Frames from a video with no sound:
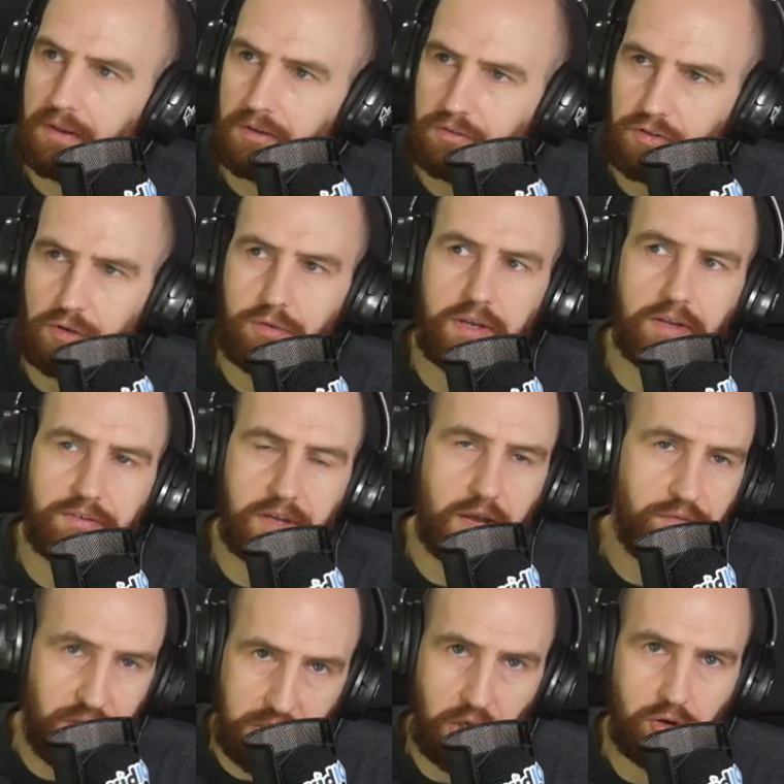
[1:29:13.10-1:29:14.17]
two years ago
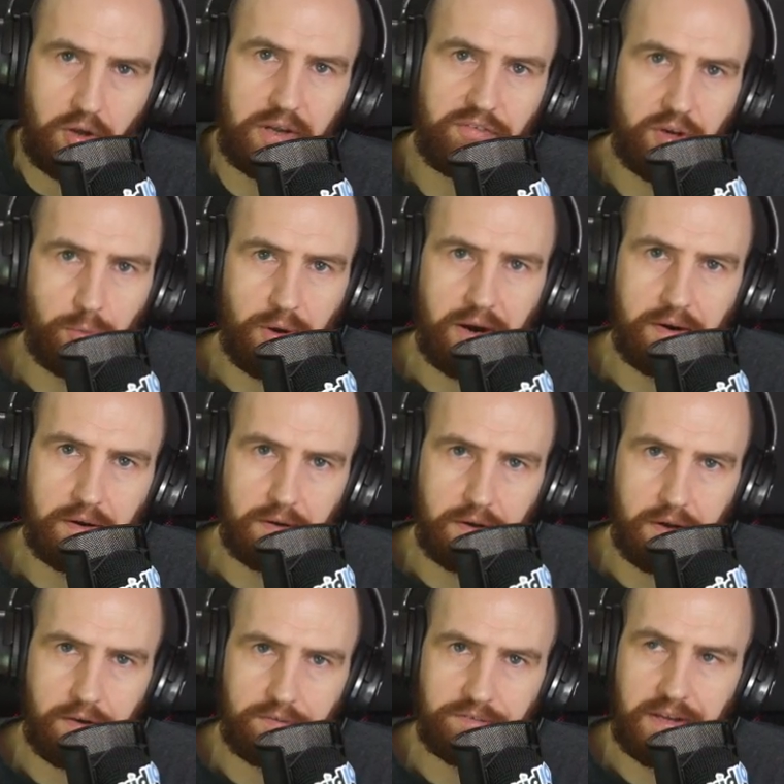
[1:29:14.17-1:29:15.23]
that you're not even aware
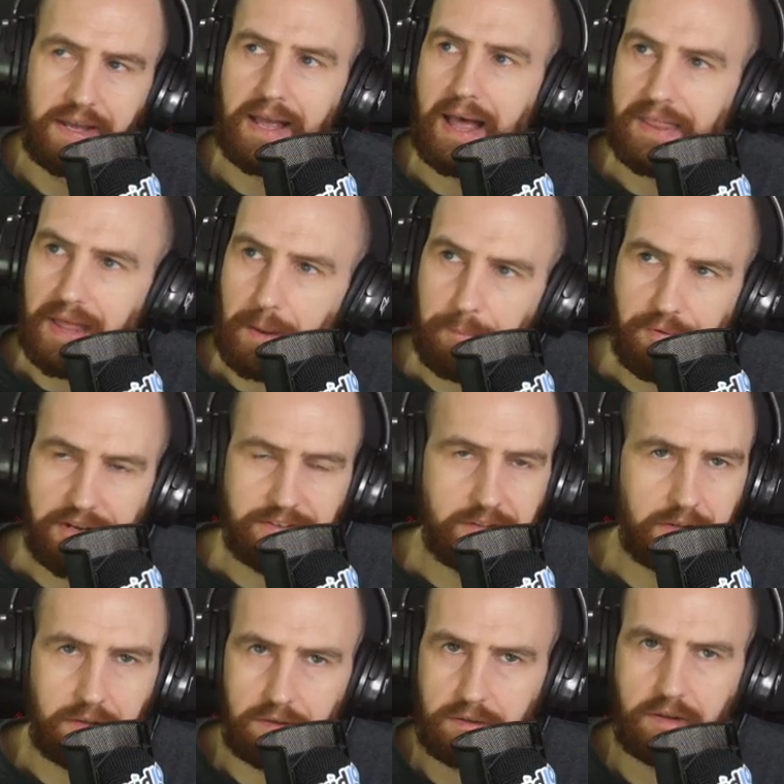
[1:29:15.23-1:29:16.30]
of, and that brings a
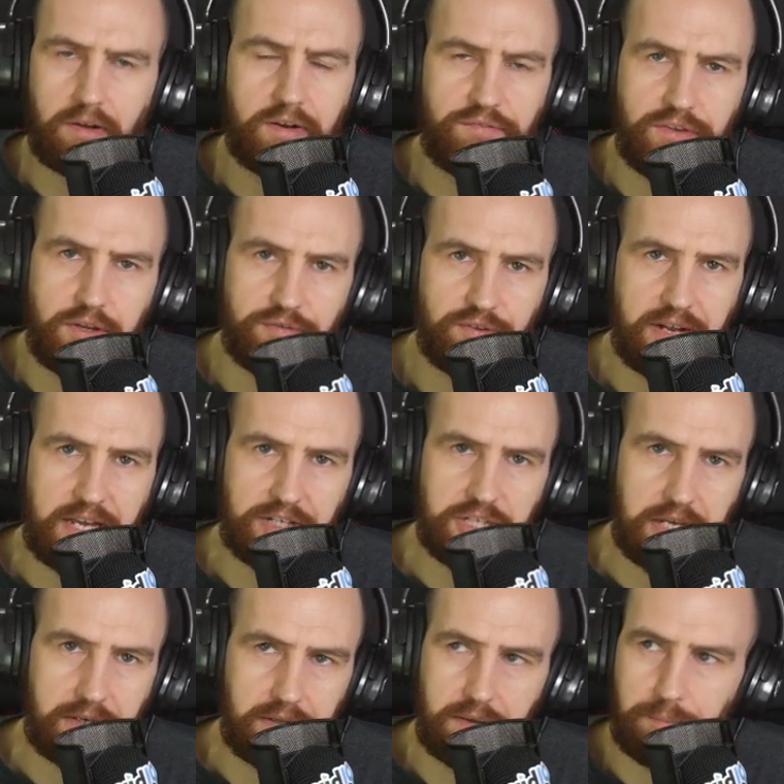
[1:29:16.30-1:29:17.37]
lot of views for their
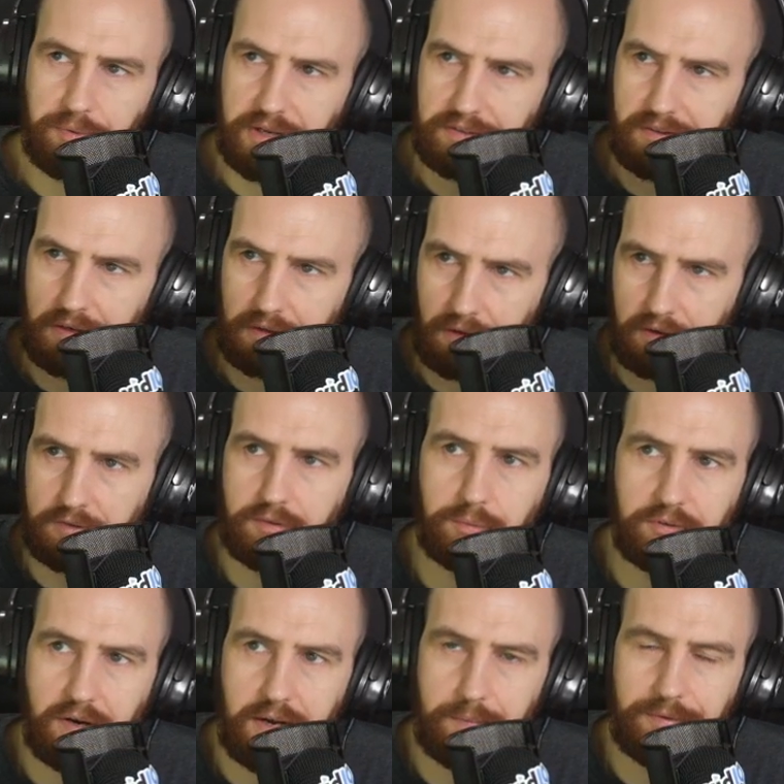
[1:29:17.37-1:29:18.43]
channel, it brings in a lot of
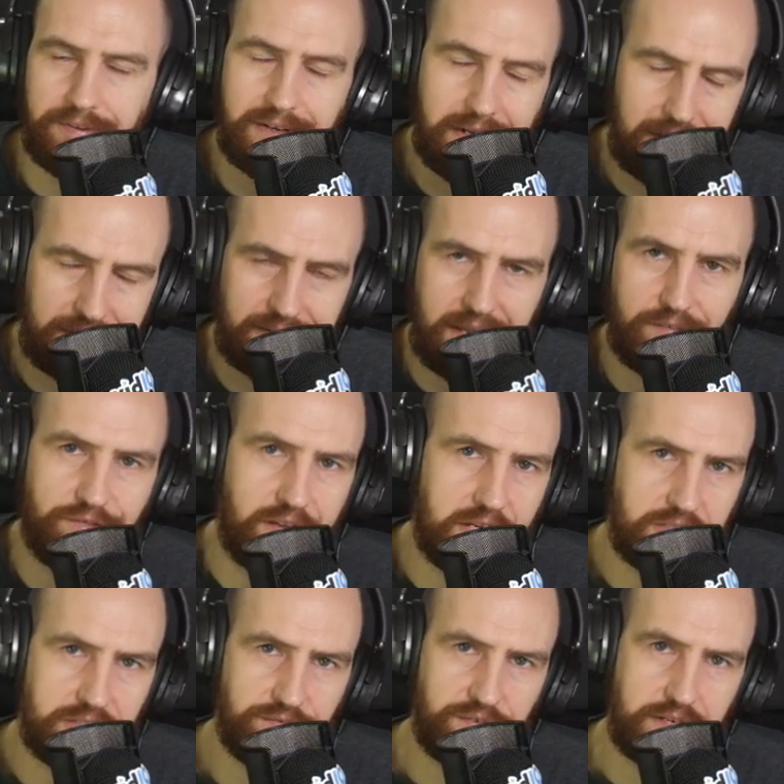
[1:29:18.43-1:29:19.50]
subscribers, and that is their
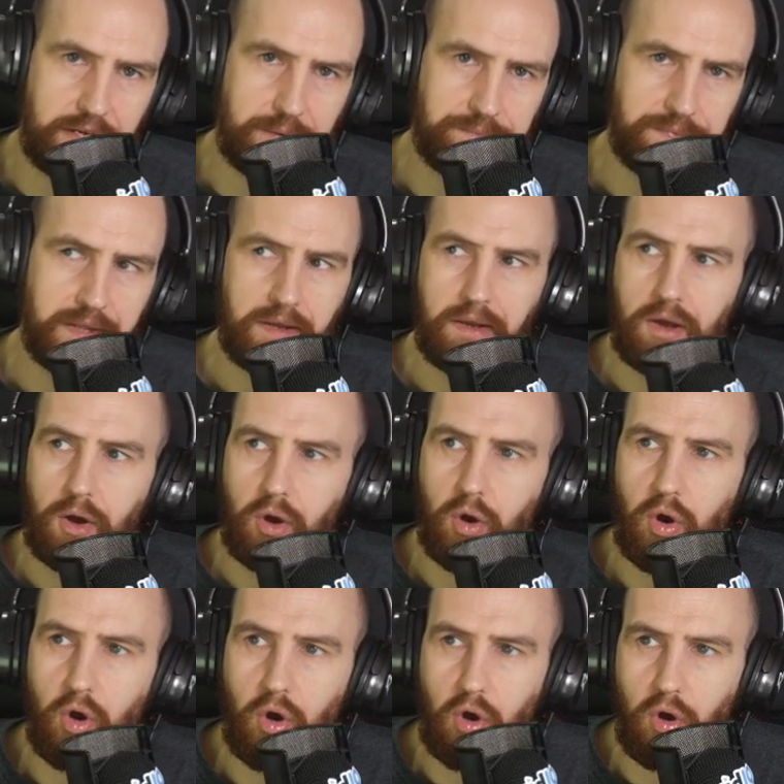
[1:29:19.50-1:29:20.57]
flagship video.
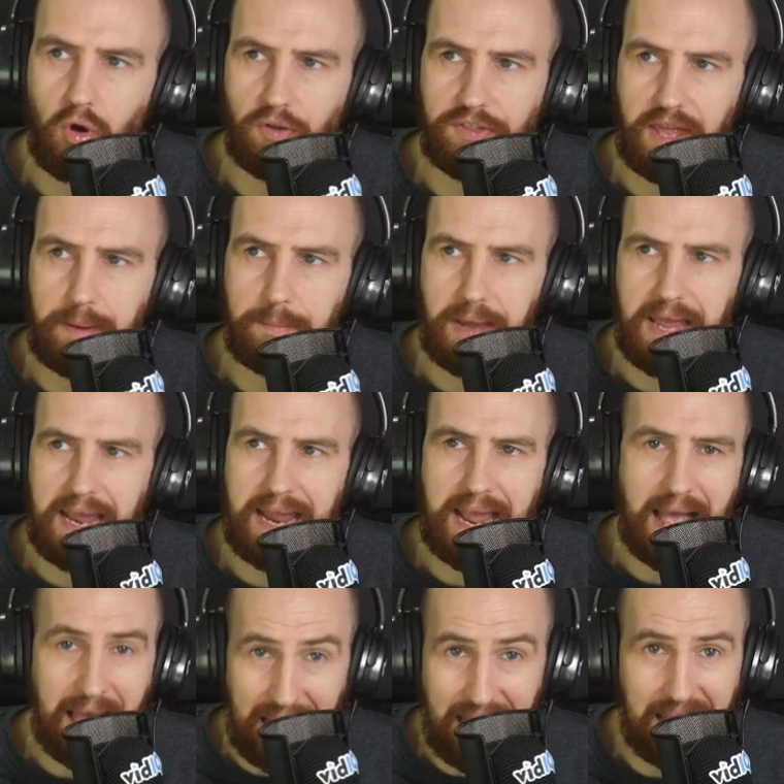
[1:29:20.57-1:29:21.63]
Or they may
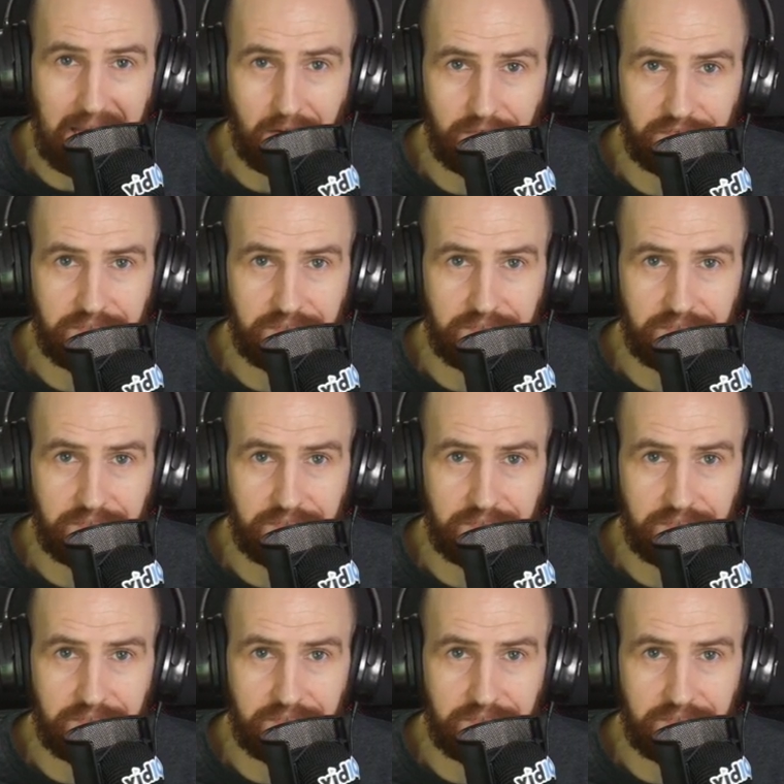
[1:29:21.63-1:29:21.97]
have